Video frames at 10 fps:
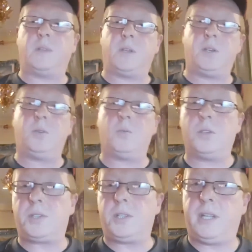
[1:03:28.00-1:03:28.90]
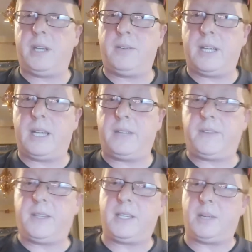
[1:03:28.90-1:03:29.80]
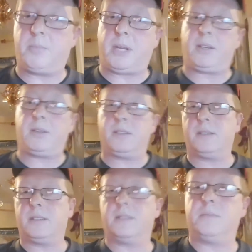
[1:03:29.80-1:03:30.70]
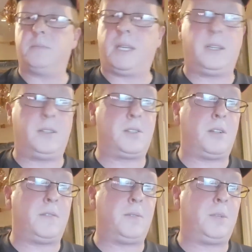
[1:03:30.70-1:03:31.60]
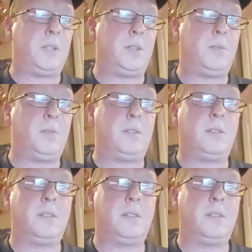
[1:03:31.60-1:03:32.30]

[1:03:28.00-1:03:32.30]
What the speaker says: Who wants to know anything about me and stuff that we do and